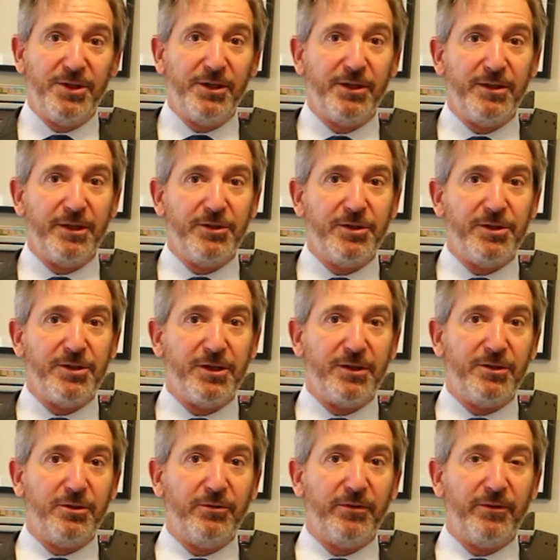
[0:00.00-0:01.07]
and conditions of the
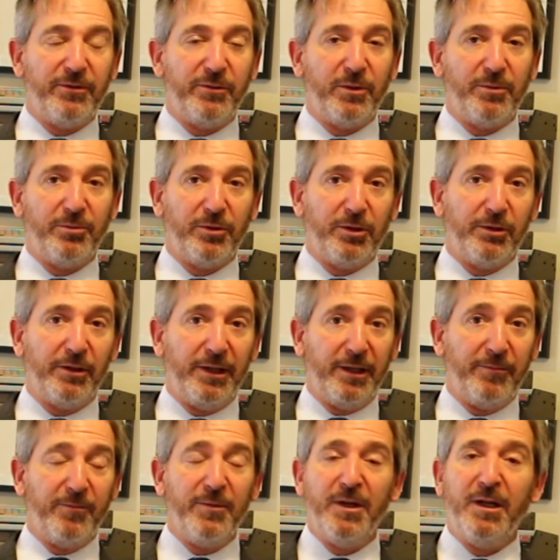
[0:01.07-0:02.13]
251
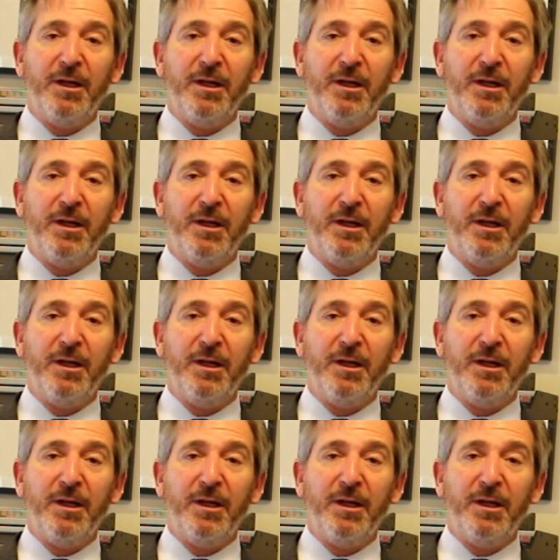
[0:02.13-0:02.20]
program,